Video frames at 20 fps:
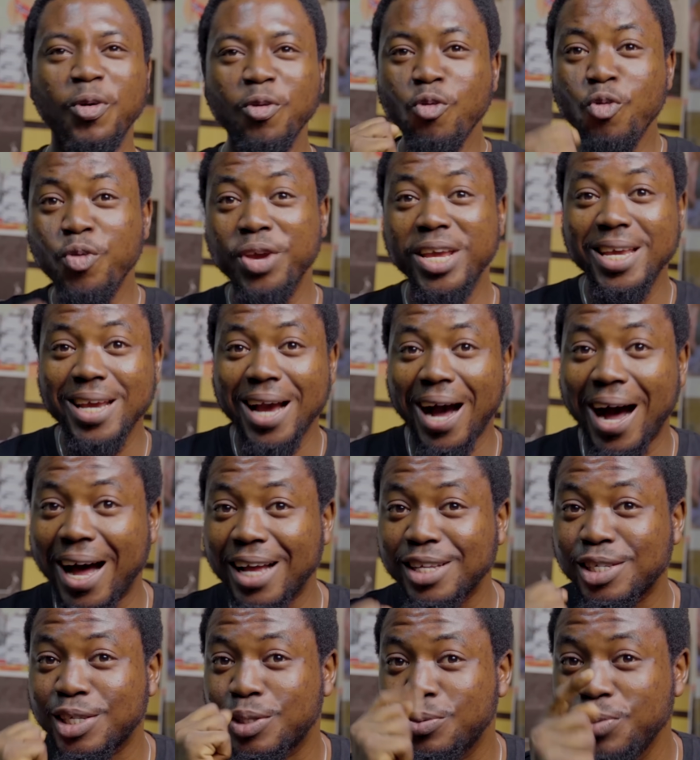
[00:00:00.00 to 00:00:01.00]
We are
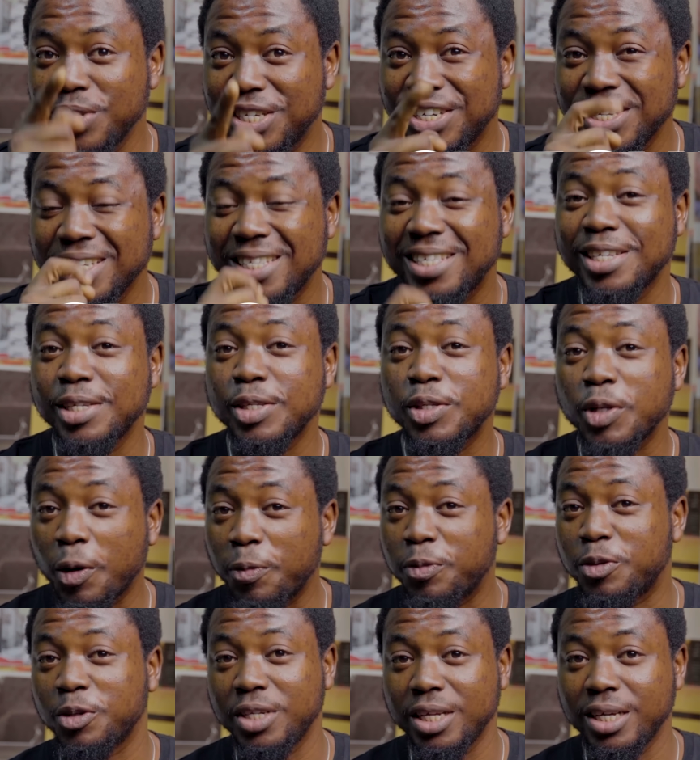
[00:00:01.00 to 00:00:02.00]
switching things up
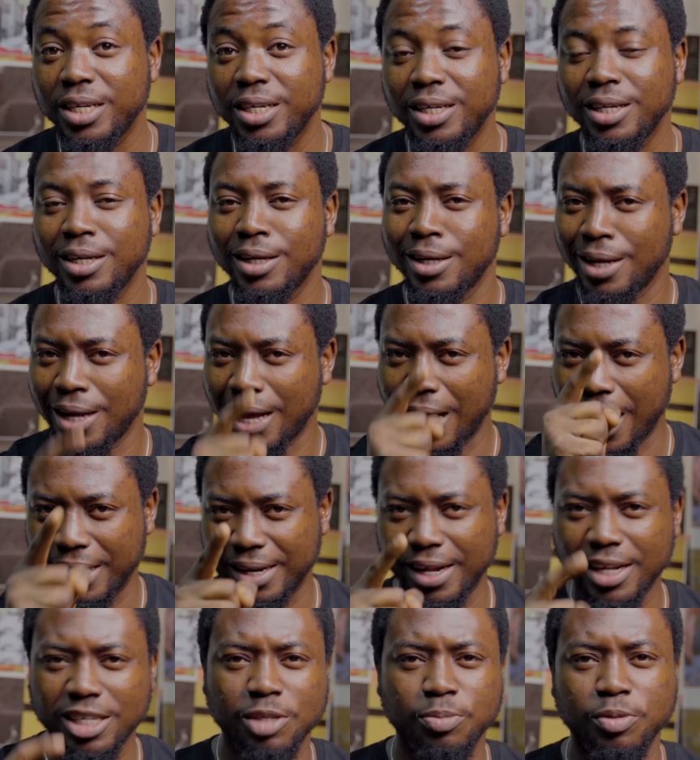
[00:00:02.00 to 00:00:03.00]
today, and
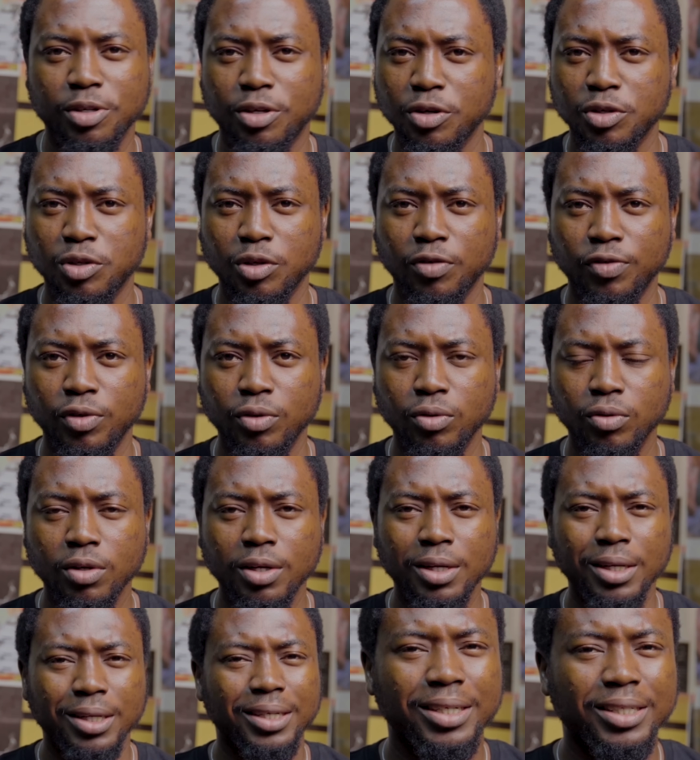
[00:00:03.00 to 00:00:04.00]
that is because of you.
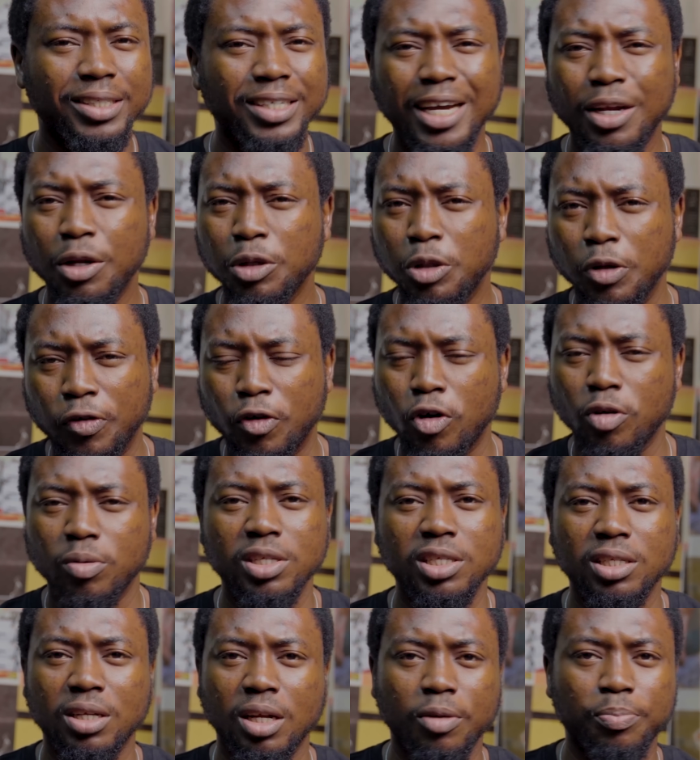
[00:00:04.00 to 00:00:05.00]
There are a lot of
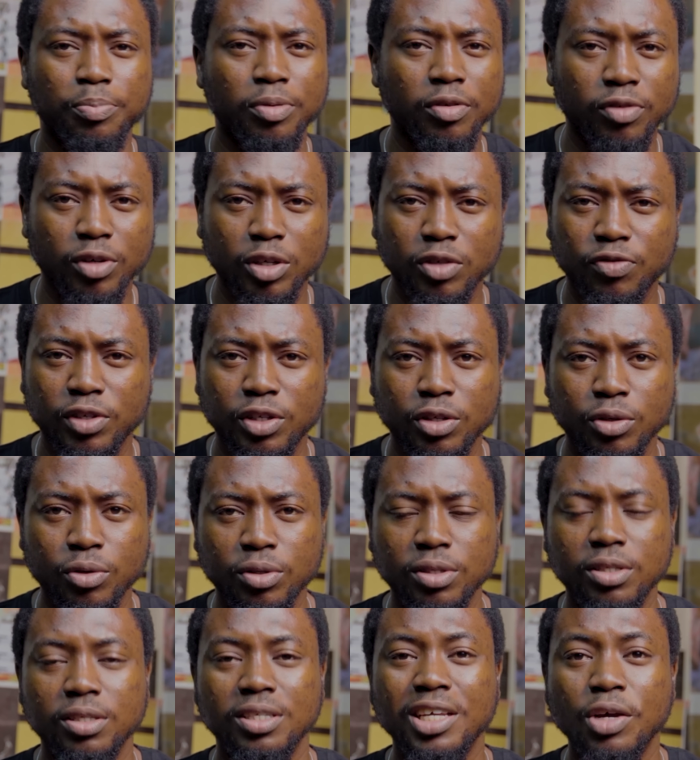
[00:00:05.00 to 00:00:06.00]
comments in our previous videos
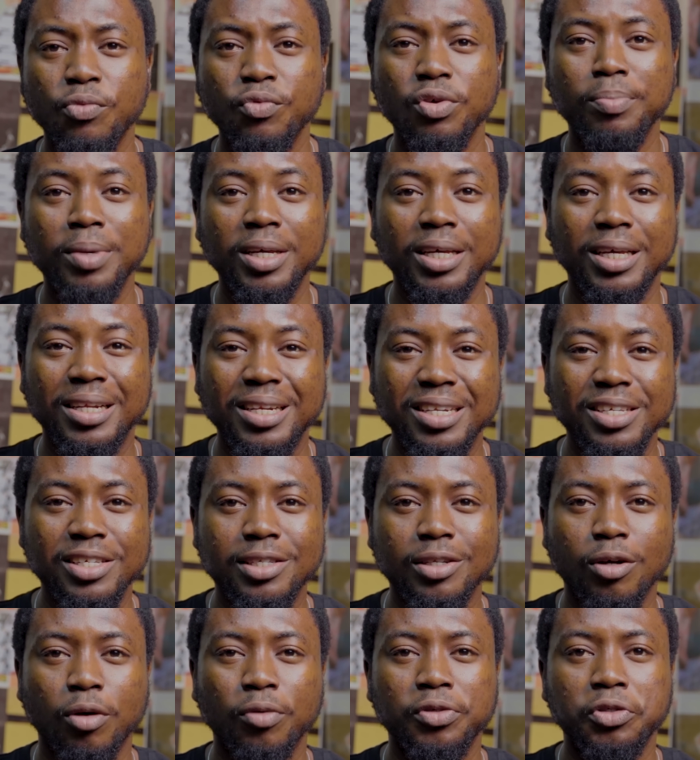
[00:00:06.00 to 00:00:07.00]
saying we make a
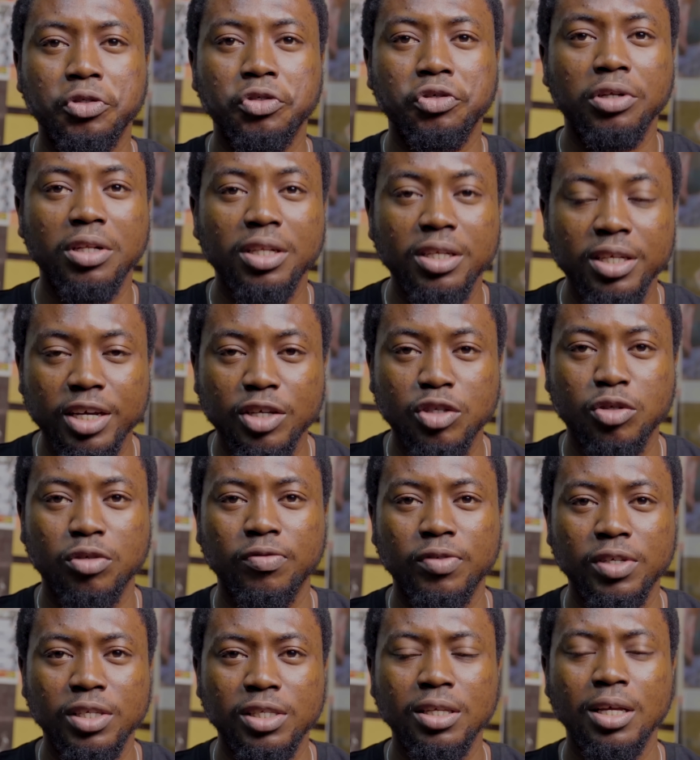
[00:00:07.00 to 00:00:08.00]
list of strictly
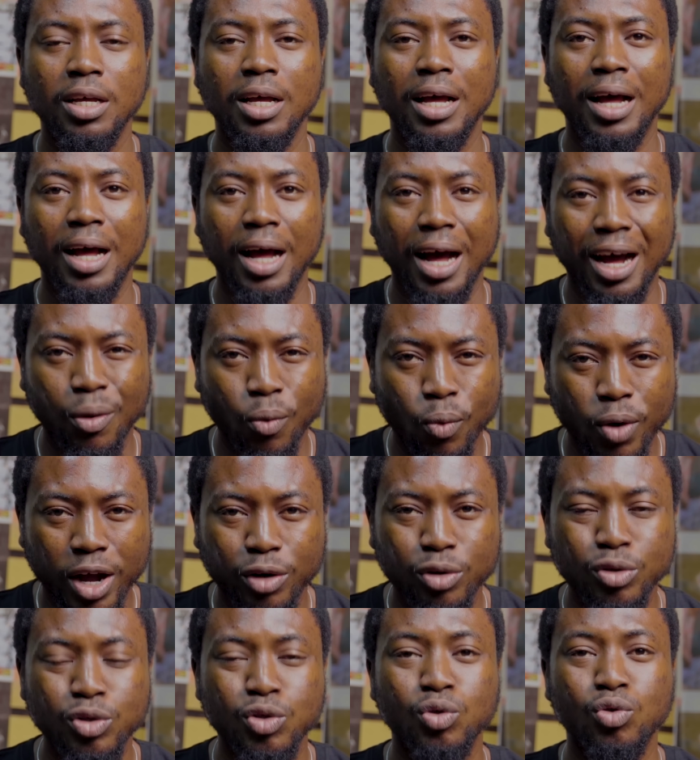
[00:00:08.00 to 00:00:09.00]
SUVs, and we are
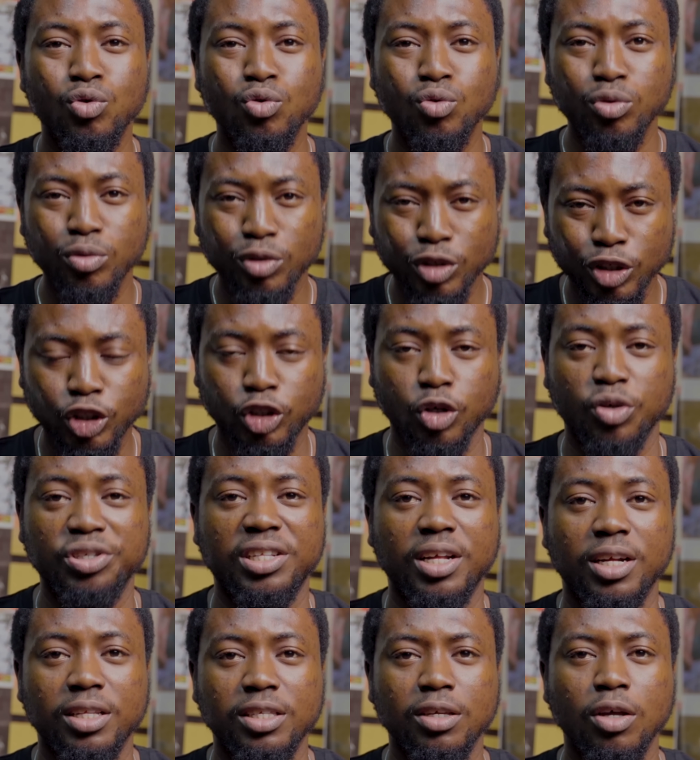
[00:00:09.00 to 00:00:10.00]
going to do just
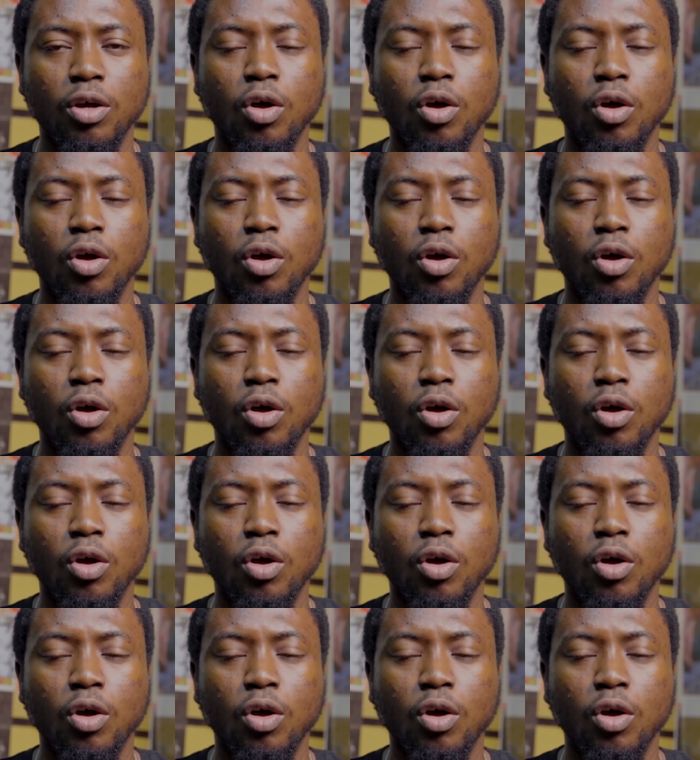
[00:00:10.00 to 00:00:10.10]
that.